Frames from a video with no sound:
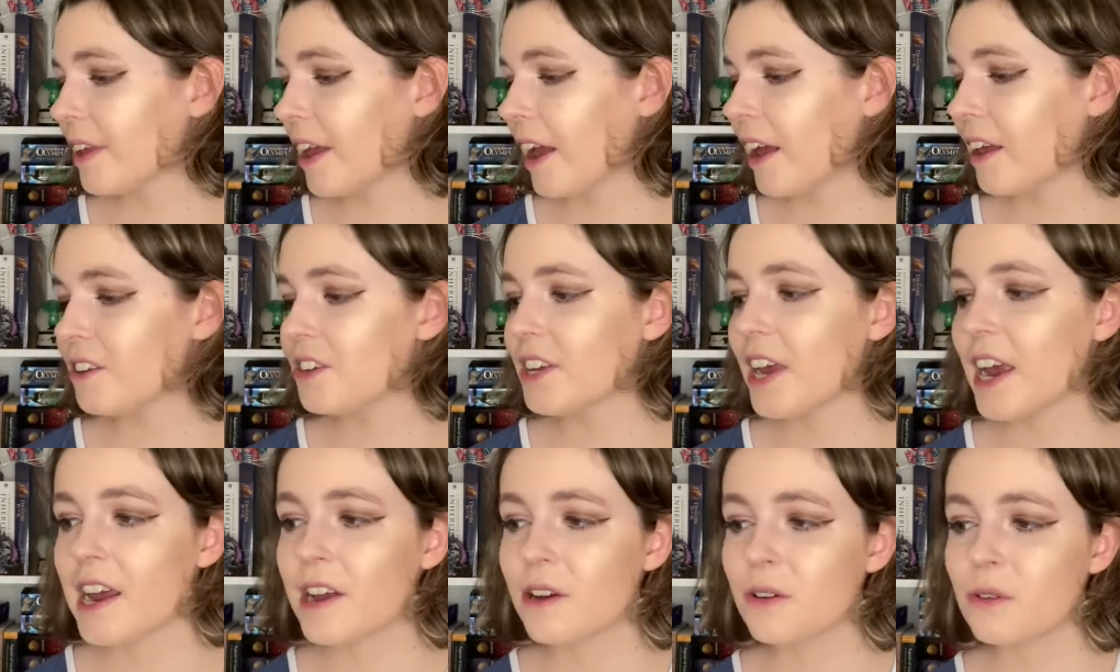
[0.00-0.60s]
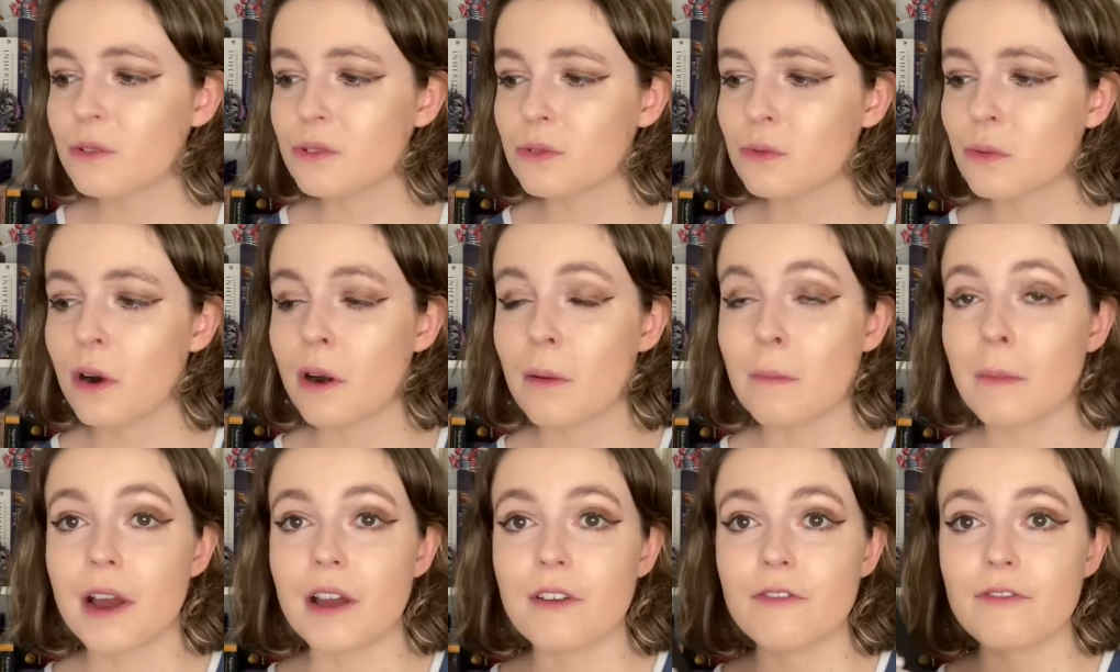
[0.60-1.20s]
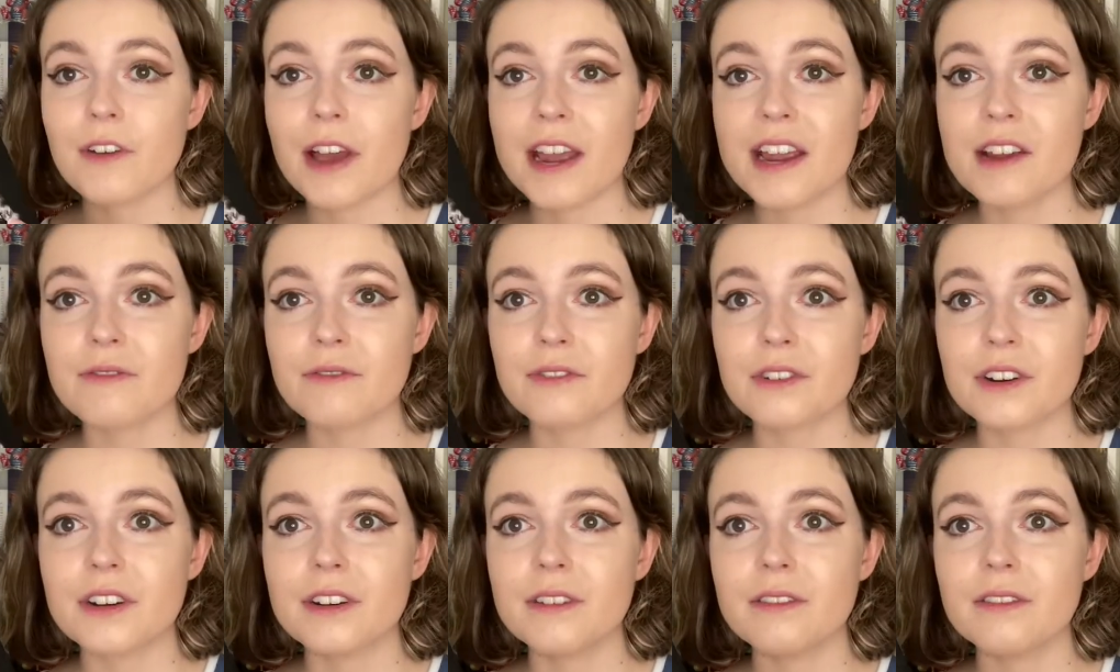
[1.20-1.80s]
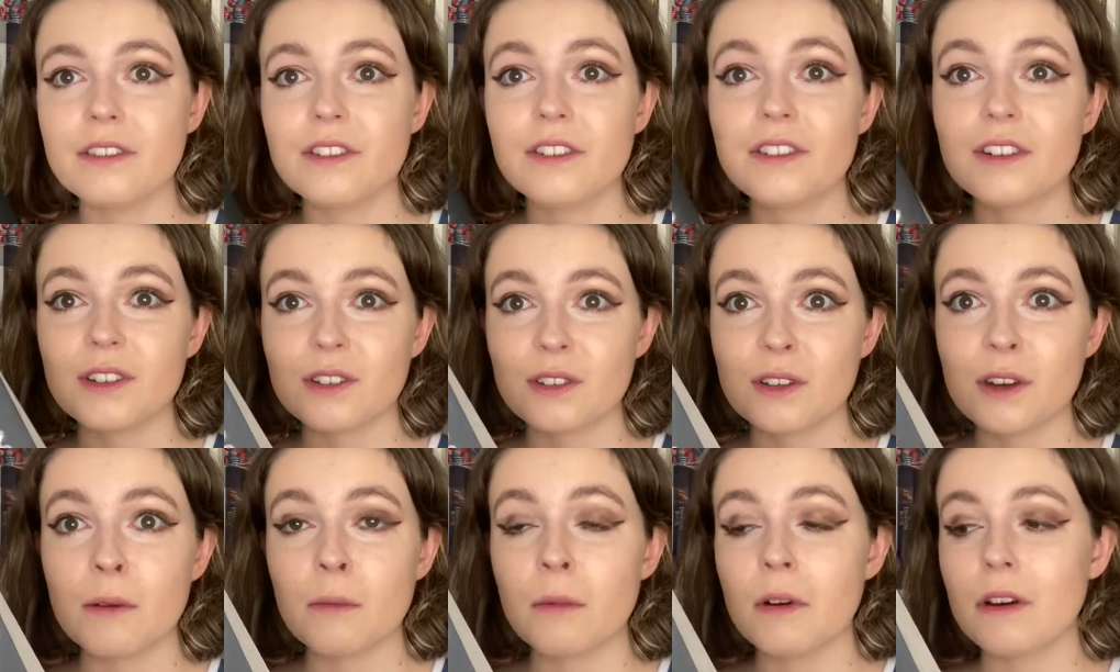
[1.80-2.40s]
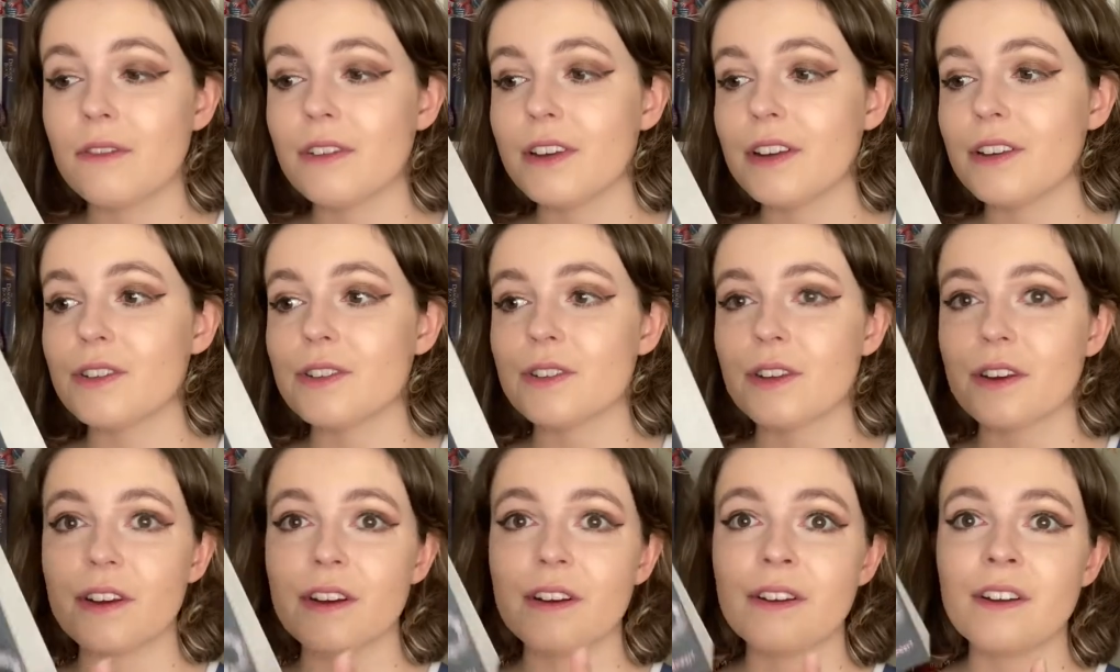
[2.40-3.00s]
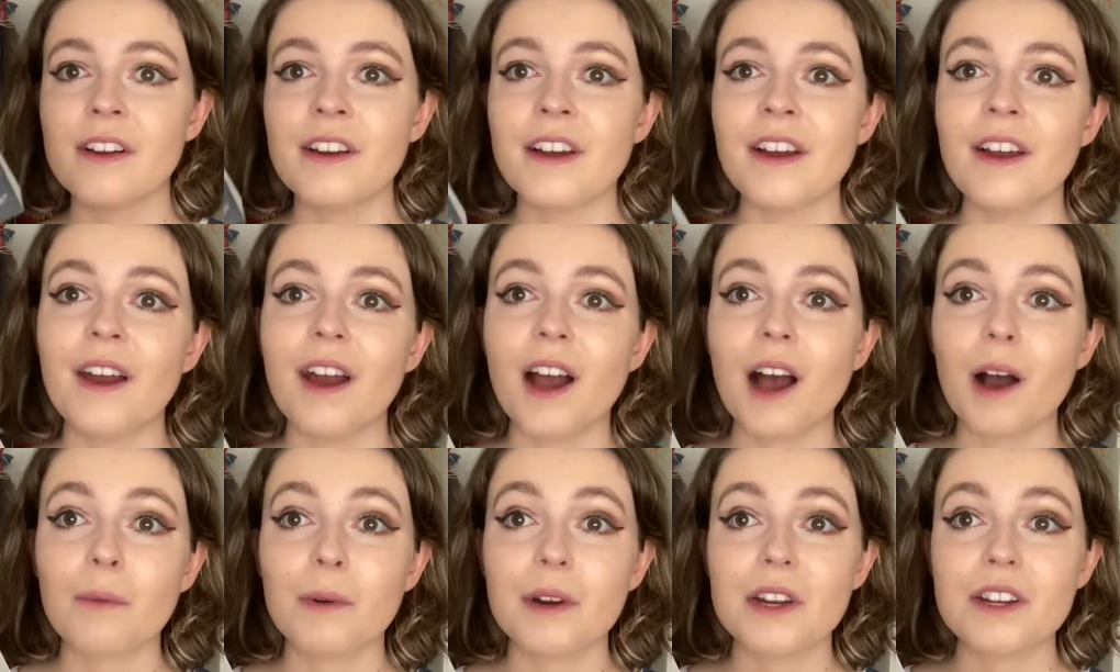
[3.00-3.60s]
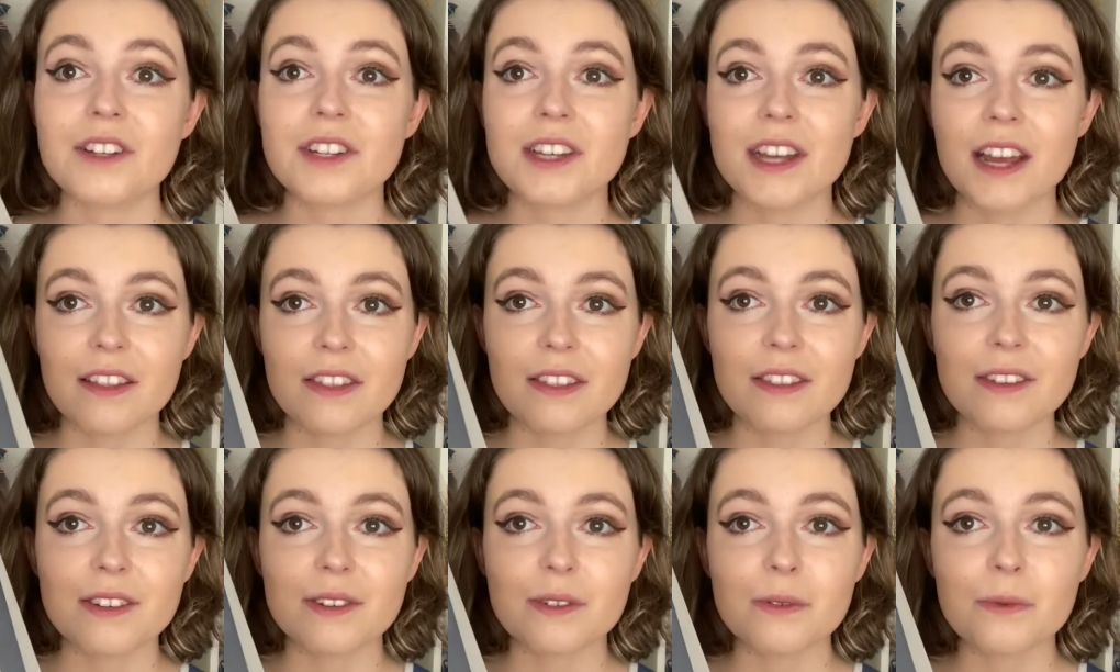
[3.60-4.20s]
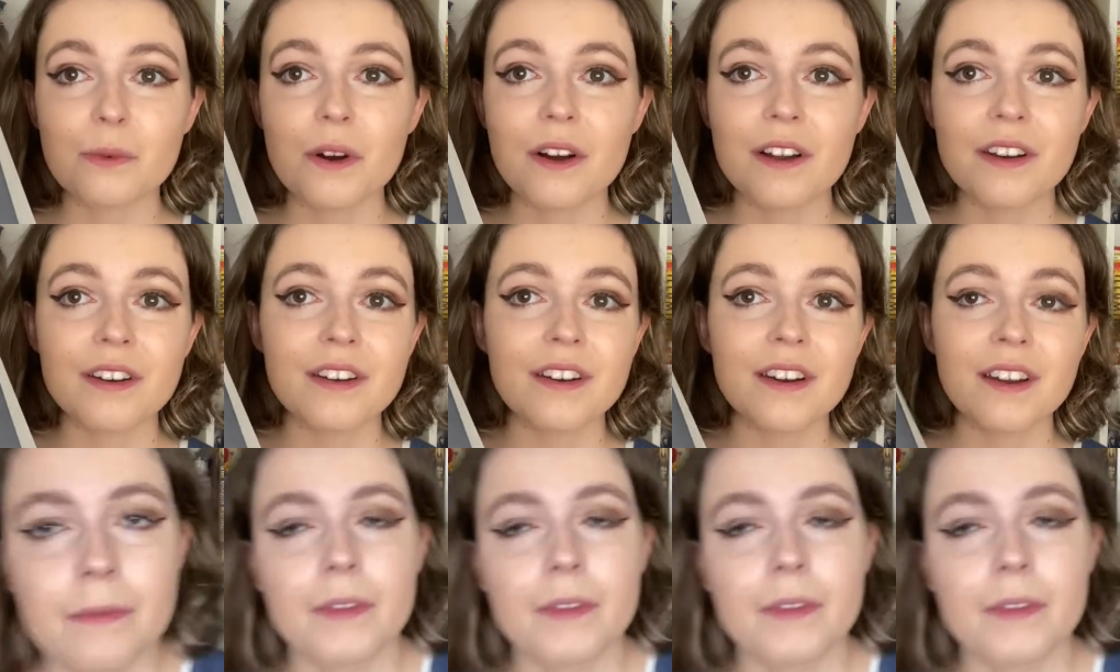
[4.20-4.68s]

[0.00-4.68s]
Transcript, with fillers: And Tangled's one of my favorite Disney movies. So I wanted to get this one.